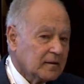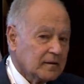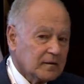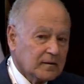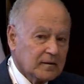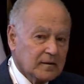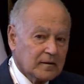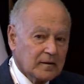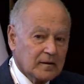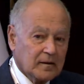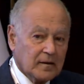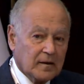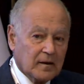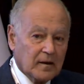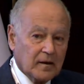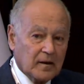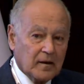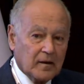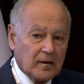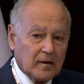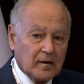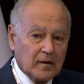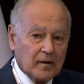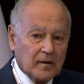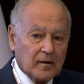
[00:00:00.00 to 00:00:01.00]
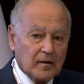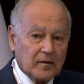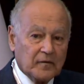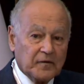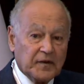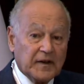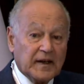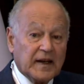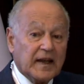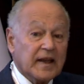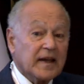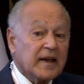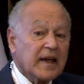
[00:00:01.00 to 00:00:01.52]
It could be beneficial to
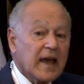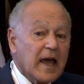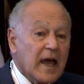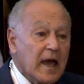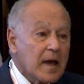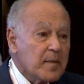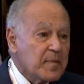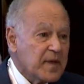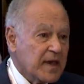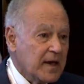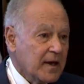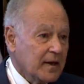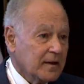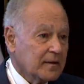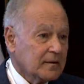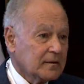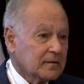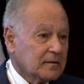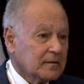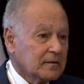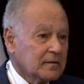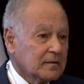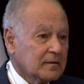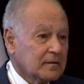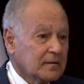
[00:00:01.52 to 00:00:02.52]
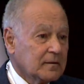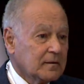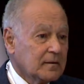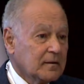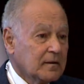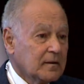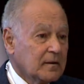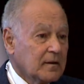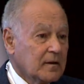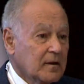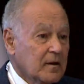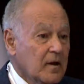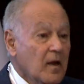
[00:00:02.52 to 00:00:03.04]
some extent.
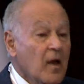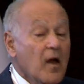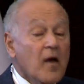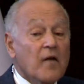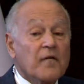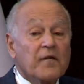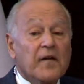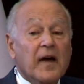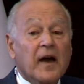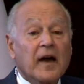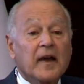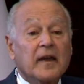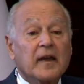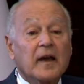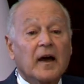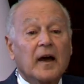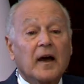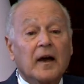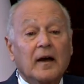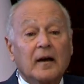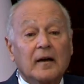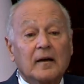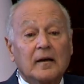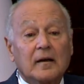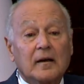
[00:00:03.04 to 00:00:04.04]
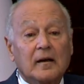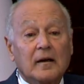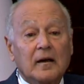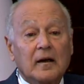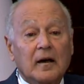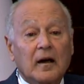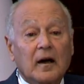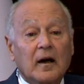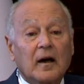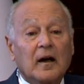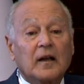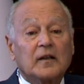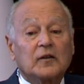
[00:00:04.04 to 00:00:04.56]
However,
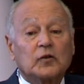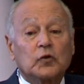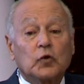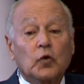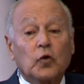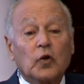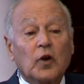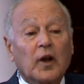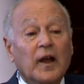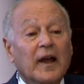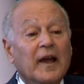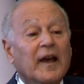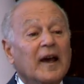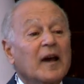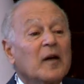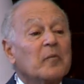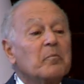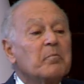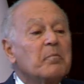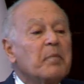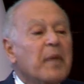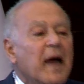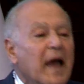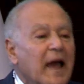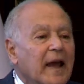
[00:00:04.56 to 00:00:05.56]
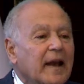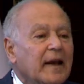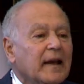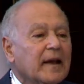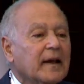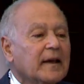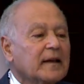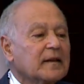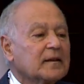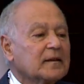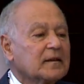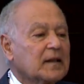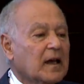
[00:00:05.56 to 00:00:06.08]
it's very
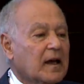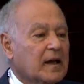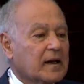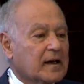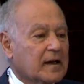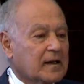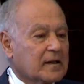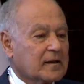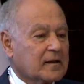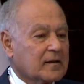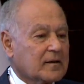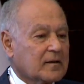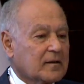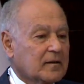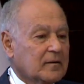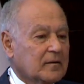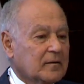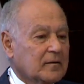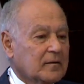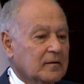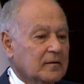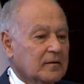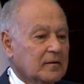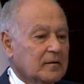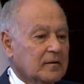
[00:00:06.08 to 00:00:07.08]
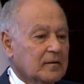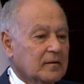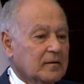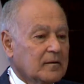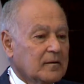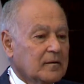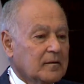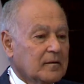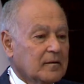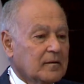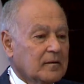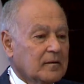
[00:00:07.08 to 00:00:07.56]
harmful at the same time.